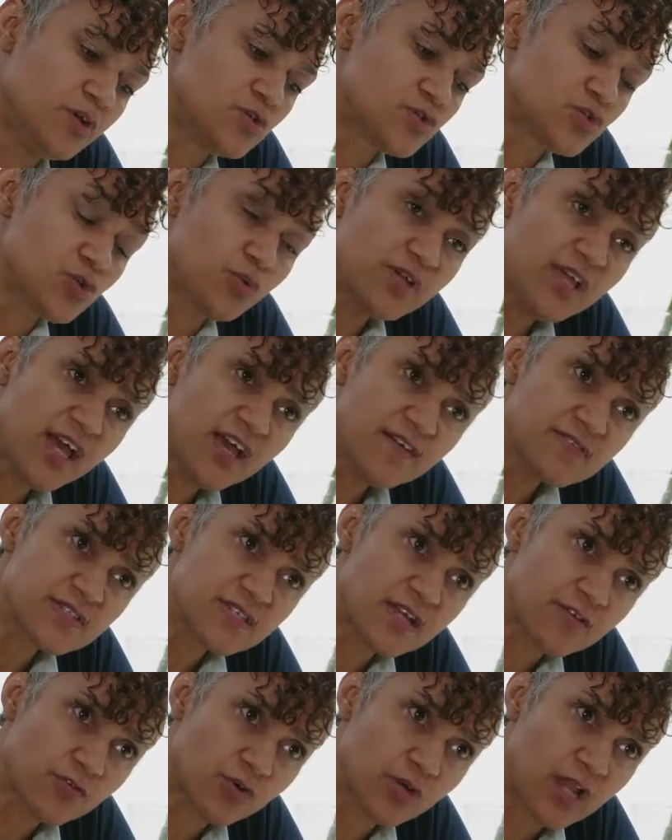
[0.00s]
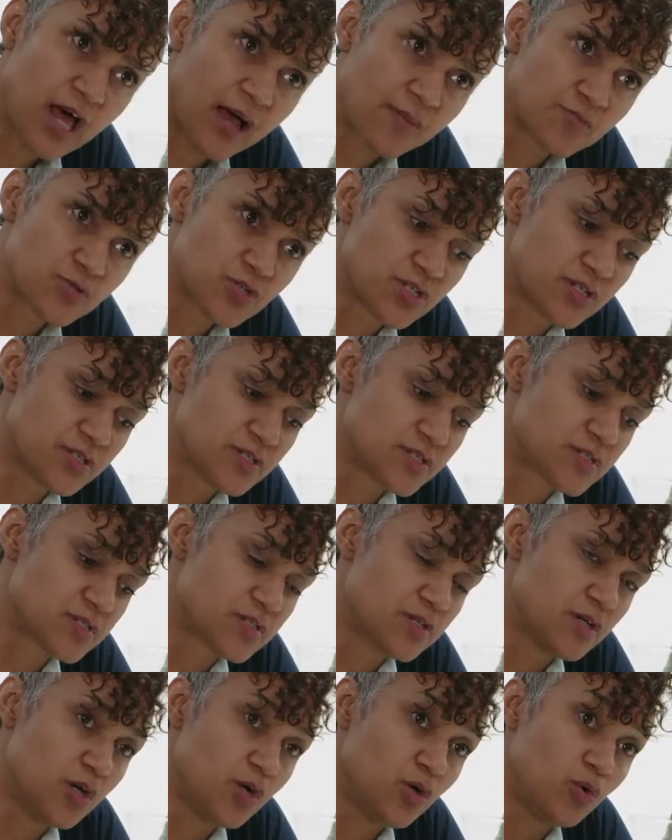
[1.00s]
So we have several
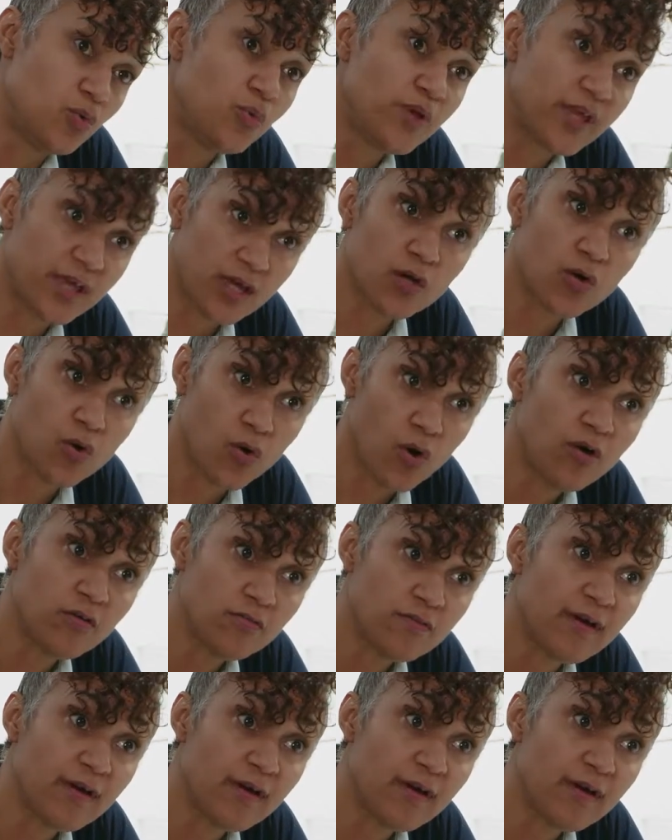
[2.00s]
options. We can call